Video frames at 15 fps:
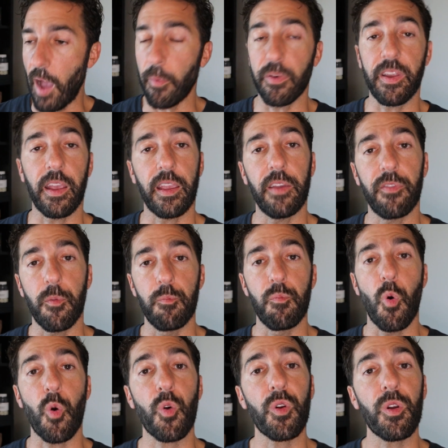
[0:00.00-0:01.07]
I would take even
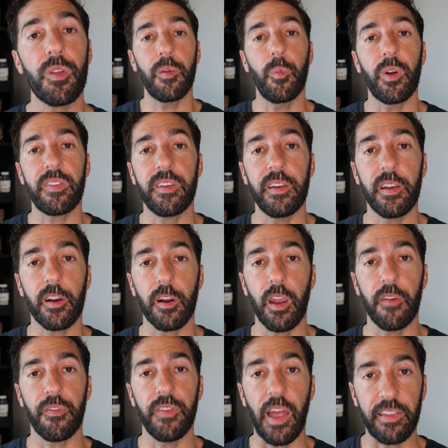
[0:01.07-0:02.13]
more than what's in here
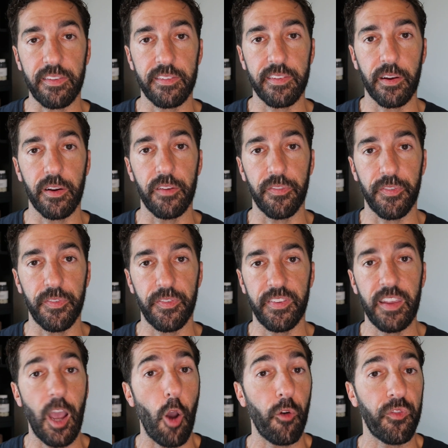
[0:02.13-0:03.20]
if necessary.
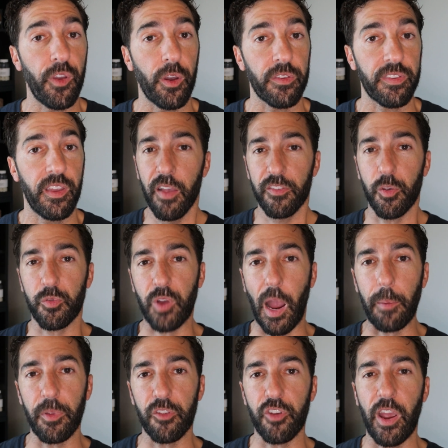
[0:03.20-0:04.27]
See how it feels.
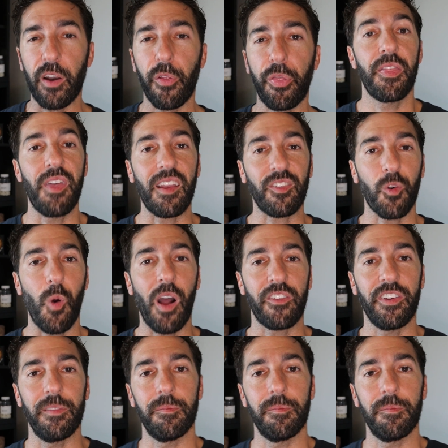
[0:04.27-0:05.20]
Subscribe to the channel. Thanks for watching.